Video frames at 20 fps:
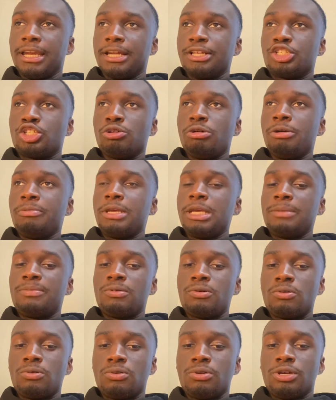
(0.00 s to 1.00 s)
And so many
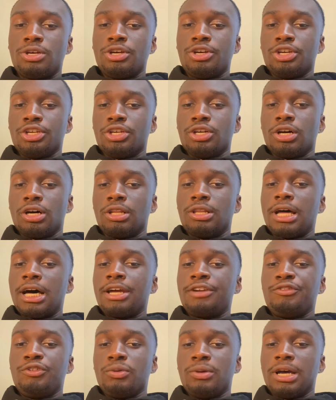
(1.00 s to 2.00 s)
people, a lot
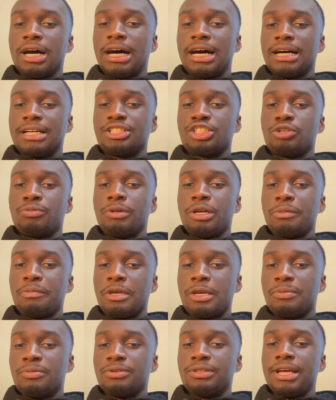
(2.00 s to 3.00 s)
of you guys, so many
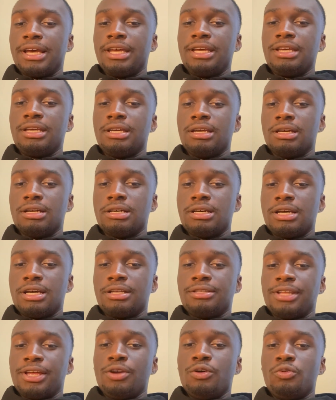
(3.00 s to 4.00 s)
people, they
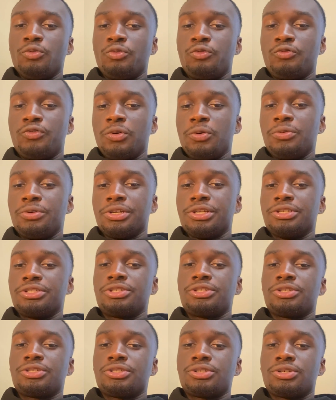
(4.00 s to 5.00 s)
they don't
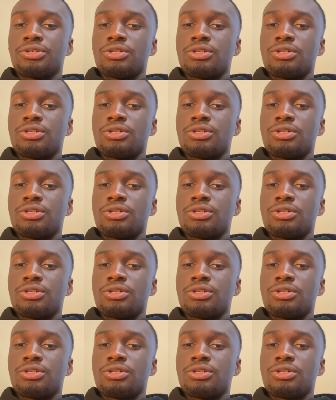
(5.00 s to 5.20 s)
focus